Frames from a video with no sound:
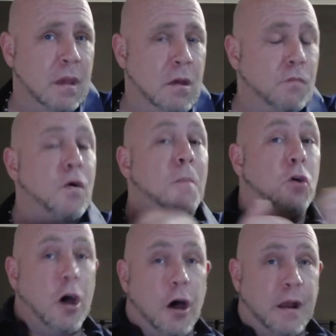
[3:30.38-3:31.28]
from
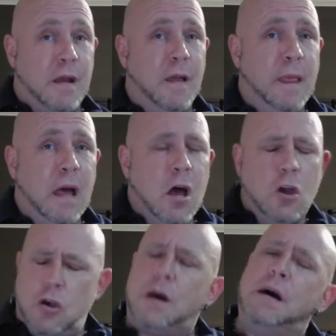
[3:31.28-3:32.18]
good,
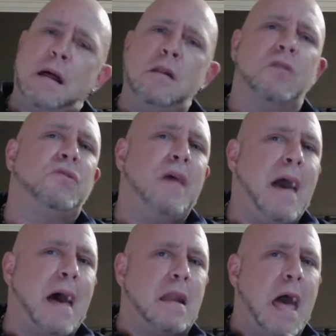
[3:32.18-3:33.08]
you're going to
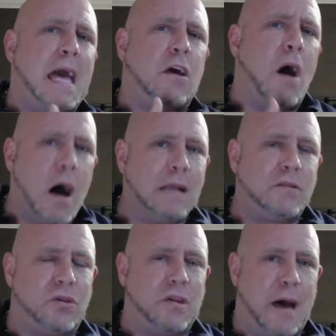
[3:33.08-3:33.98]
understand a
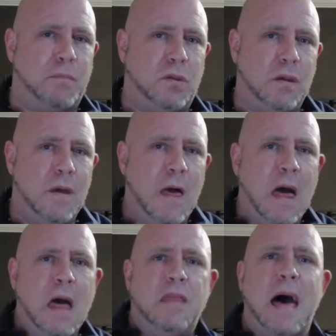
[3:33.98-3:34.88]
concept
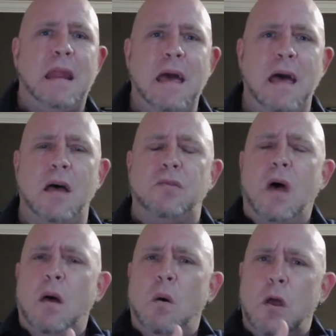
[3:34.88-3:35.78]
that is,
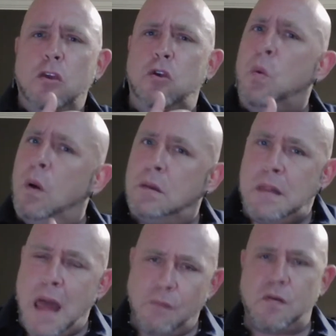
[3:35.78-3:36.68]
you will
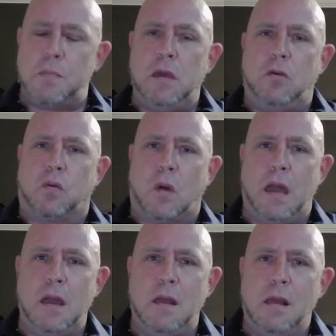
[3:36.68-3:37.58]
never be great.
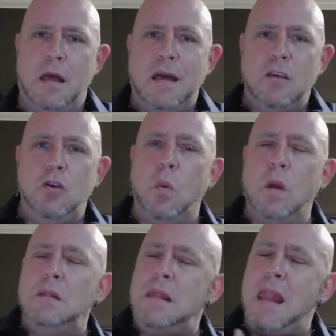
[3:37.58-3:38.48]
You
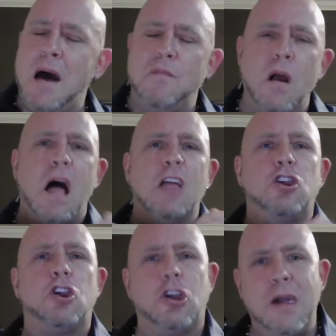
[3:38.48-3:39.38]
will never
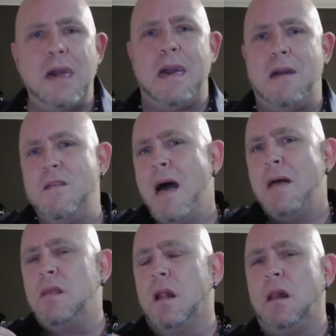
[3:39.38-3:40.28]

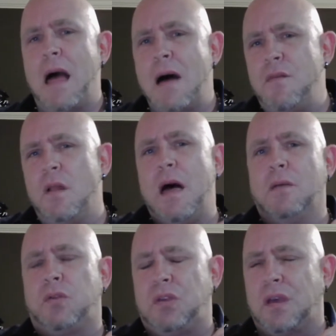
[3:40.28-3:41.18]
achieve the level
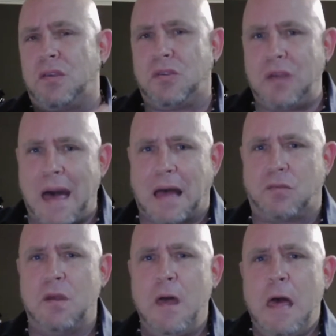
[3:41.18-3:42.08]
of
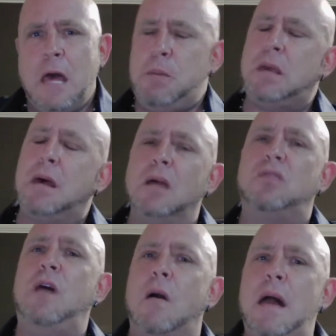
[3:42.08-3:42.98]
success,
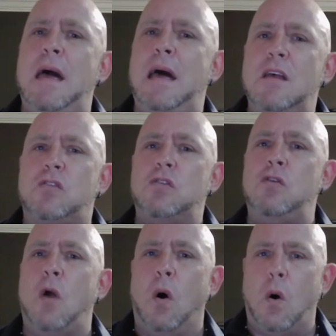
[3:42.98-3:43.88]
because there is
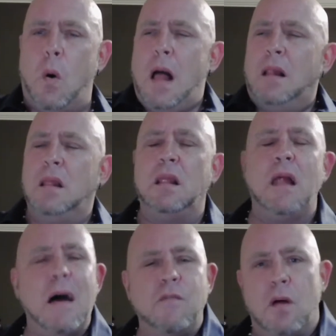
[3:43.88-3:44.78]
no
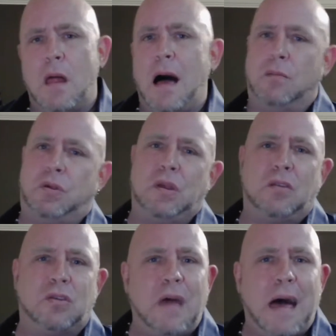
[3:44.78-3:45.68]
level of
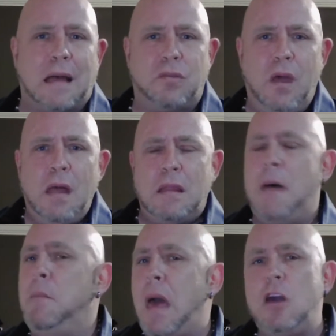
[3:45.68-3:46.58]
success
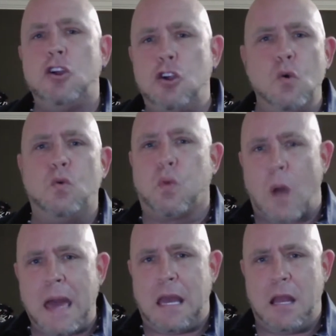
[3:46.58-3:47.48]
that makes you
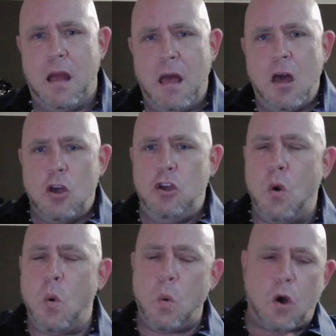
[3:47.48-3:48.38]
great.
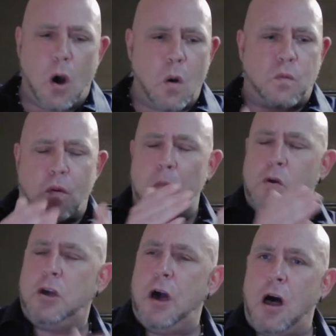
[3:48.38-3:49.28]
You go from
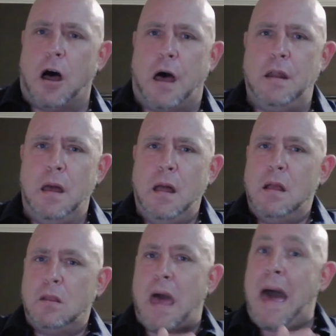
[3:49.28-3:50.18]
good
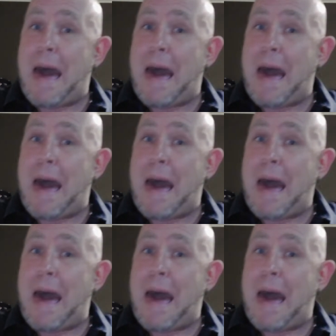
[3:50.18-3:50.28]
to